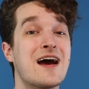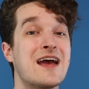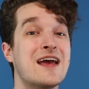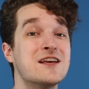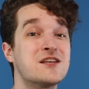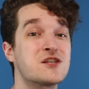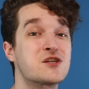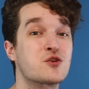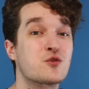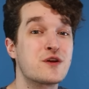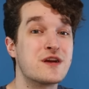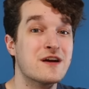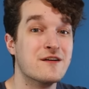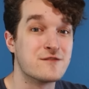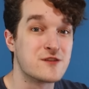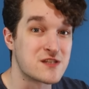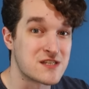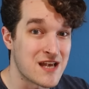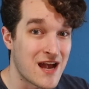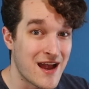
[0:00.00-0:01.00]
a history
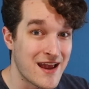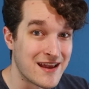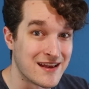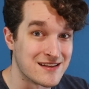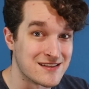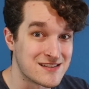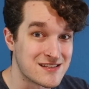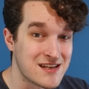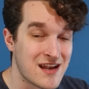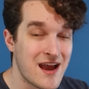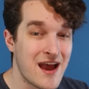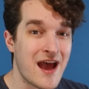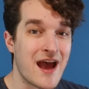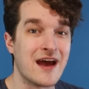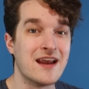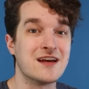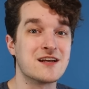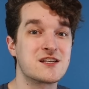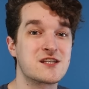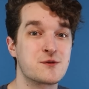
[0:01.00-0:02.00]
of science
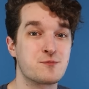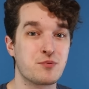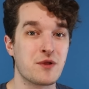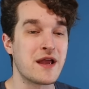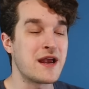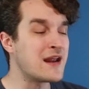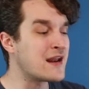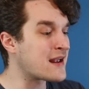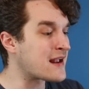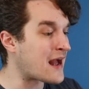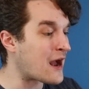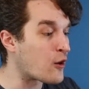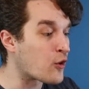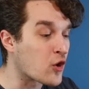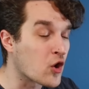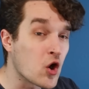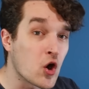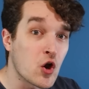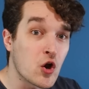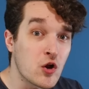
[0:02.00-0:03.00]
and explaining
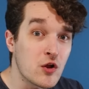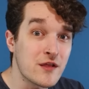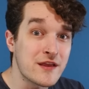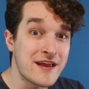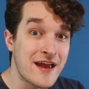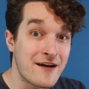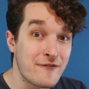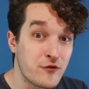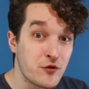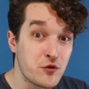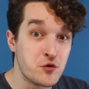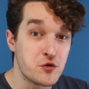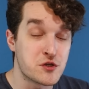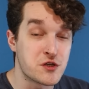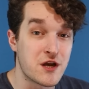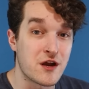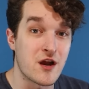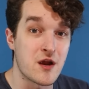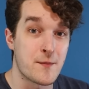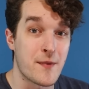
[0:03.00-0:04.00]
how early
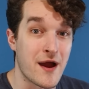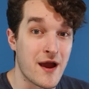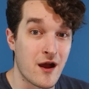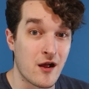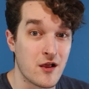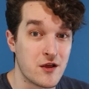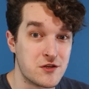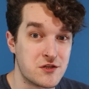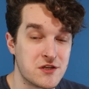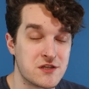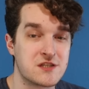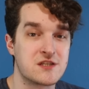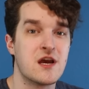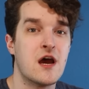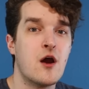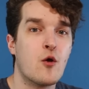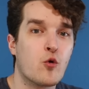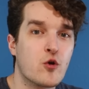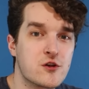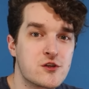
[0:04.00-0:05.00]
evolutionary biologists
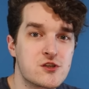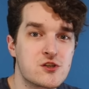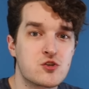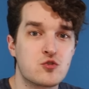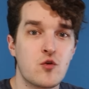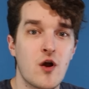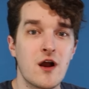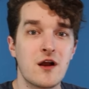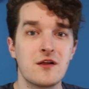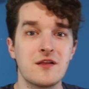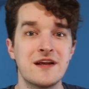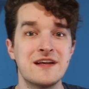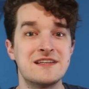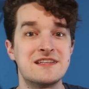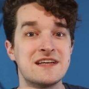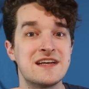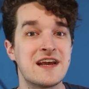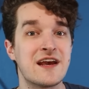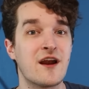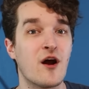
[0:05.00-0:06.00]
were struggling
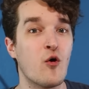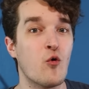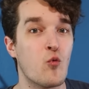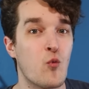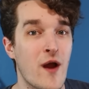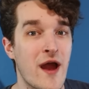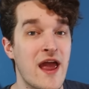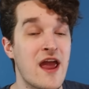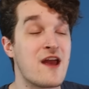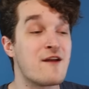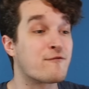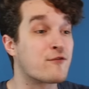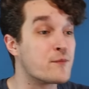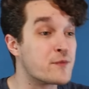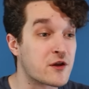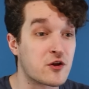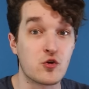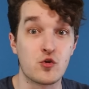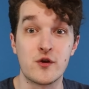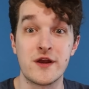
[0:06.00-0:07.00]
to get away from
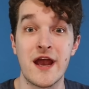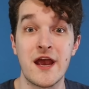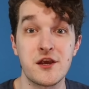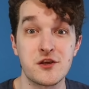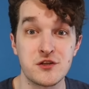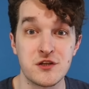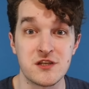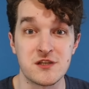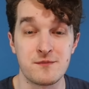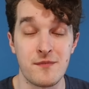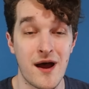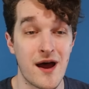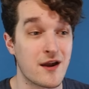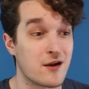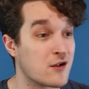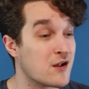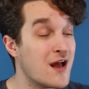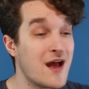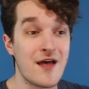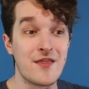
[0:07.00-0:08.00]
the creationist
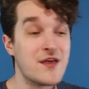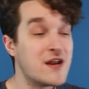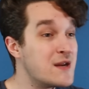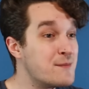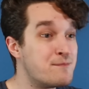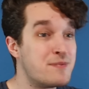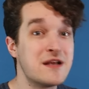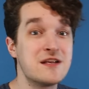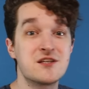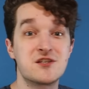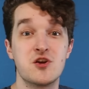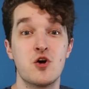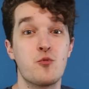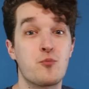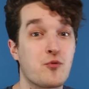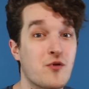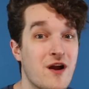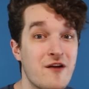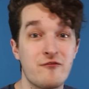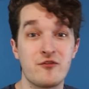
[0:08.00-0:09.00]
model that had been so
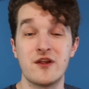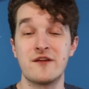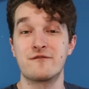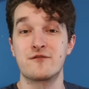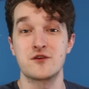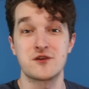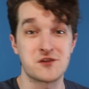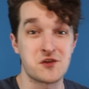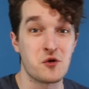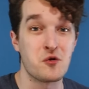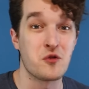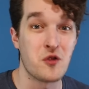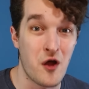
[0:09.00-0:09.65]
prevalent for so